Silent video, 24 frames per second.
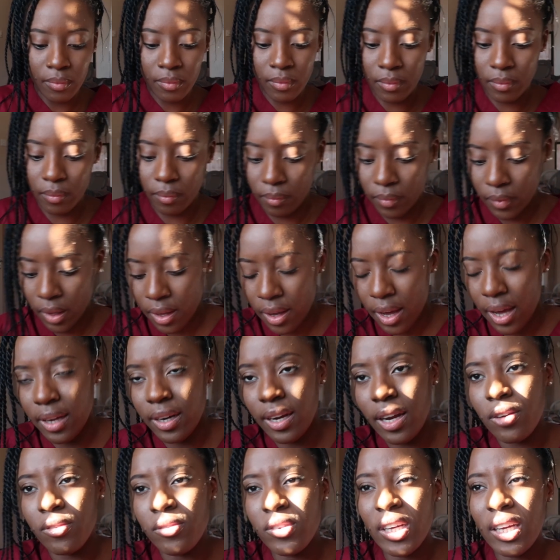hmm.
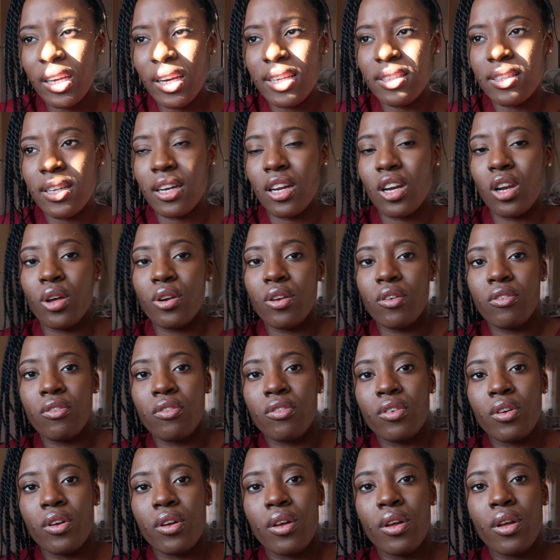and i realized that a lot
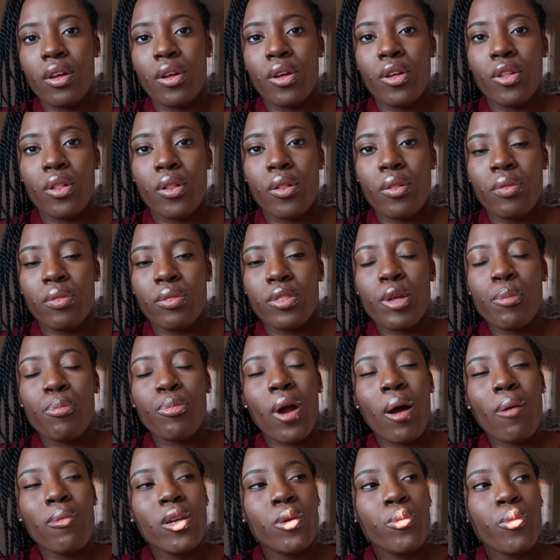of the
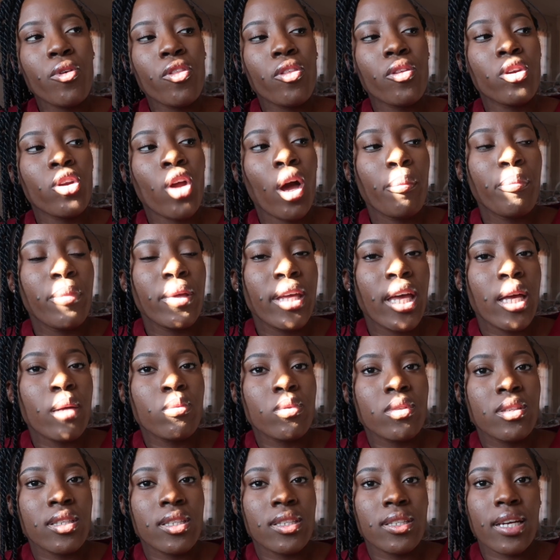problem with not being
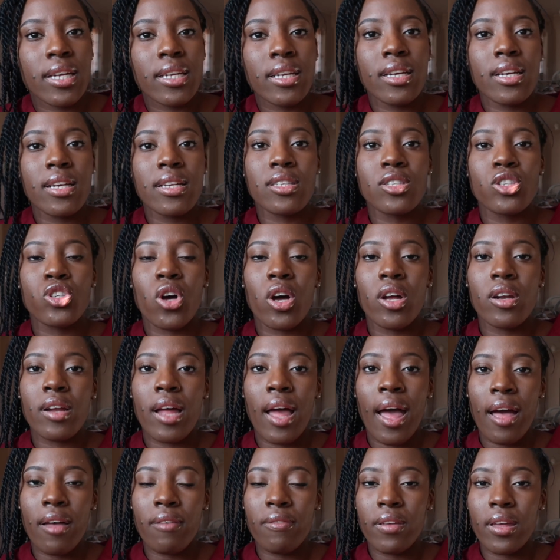able to study is not
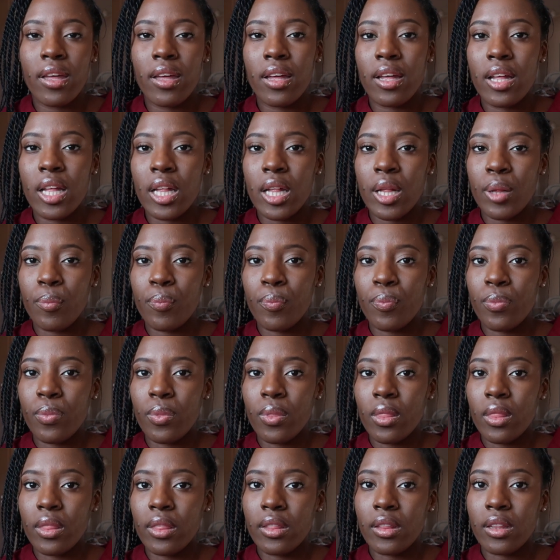having
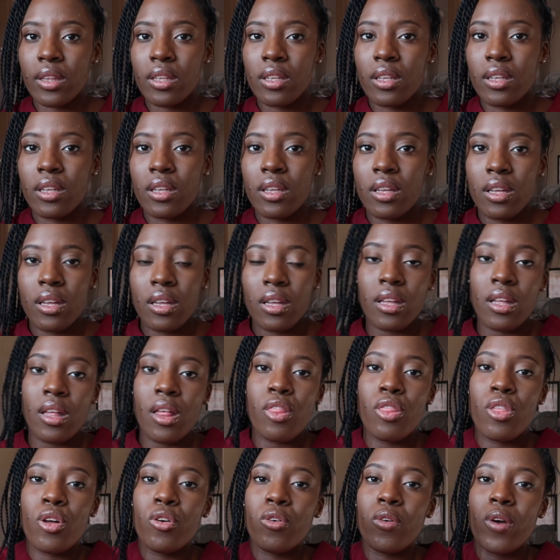
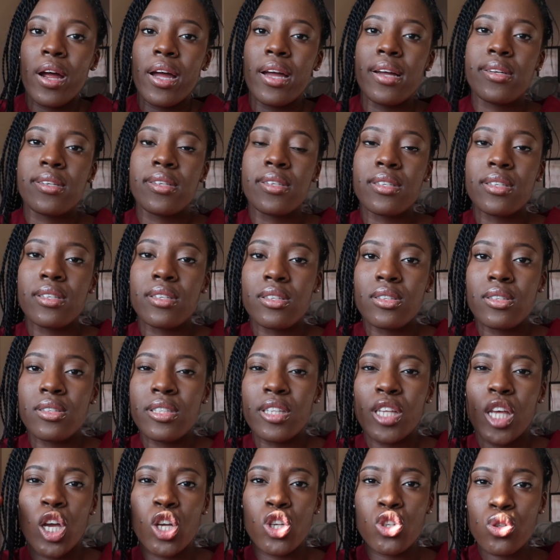the right
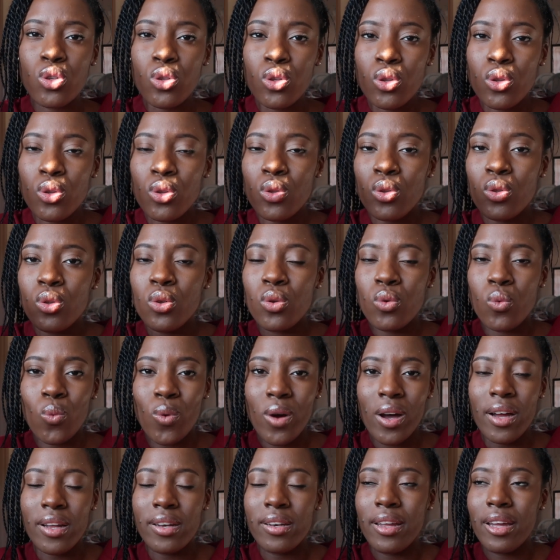schedule
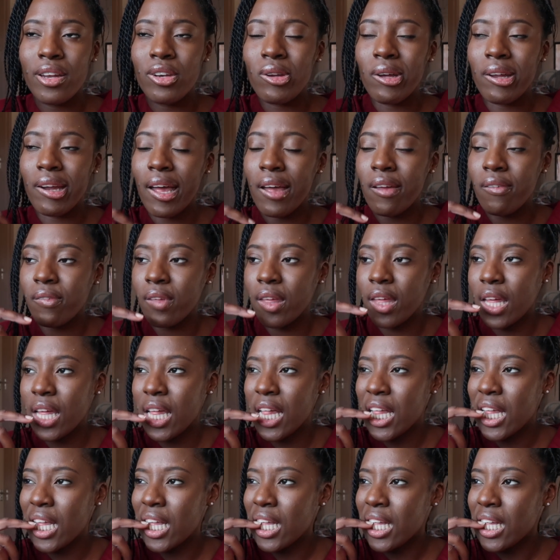one and not
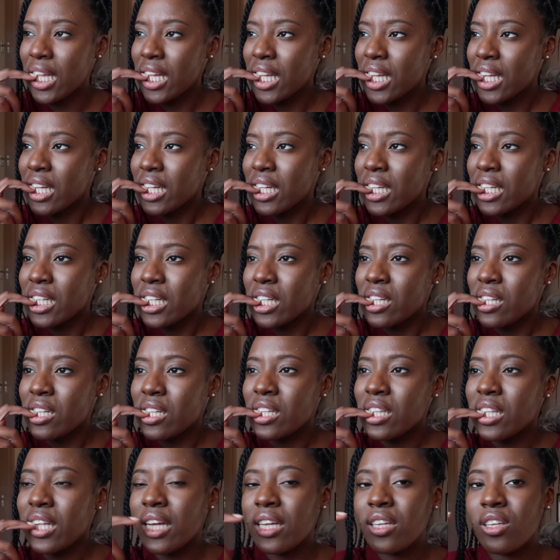having
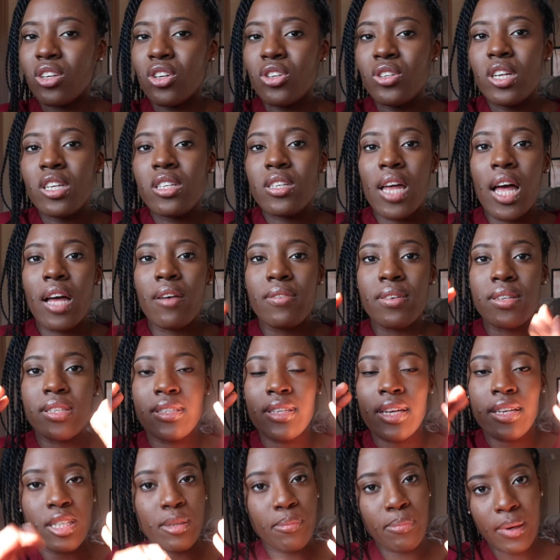like you need to have a
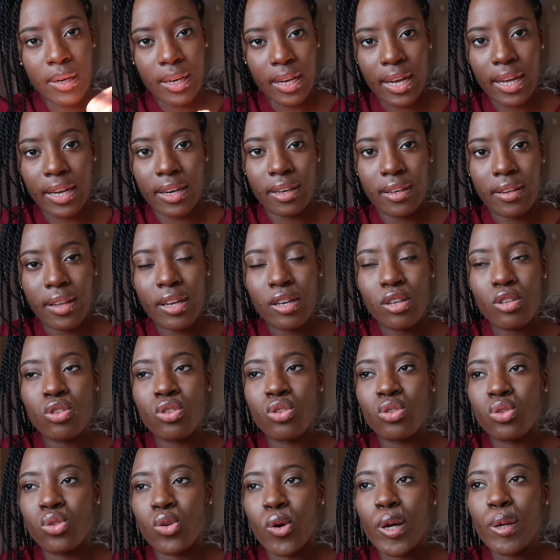study plan that is
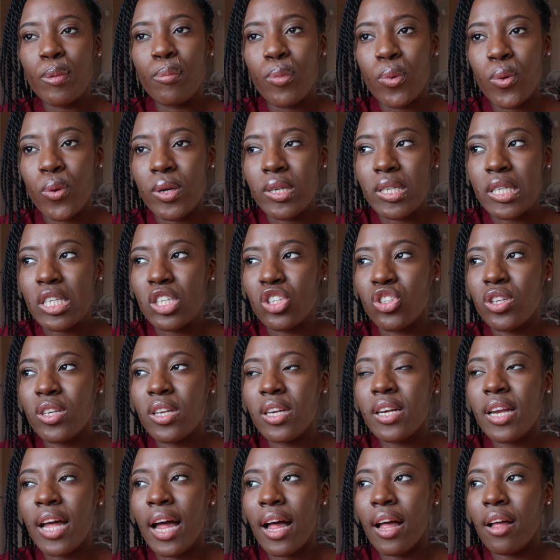so important you
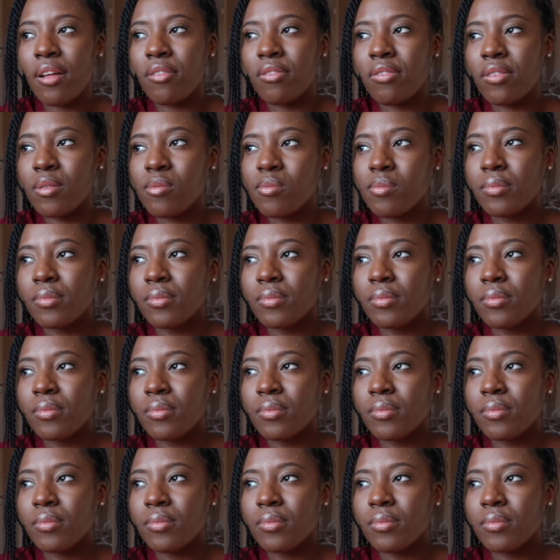need to have